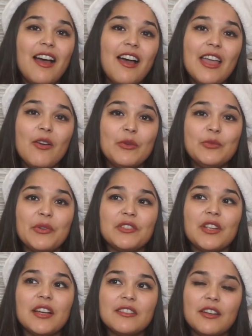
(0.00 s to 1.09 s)
I always put
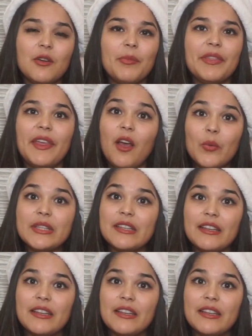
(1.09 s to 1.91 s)
socks on her, but they always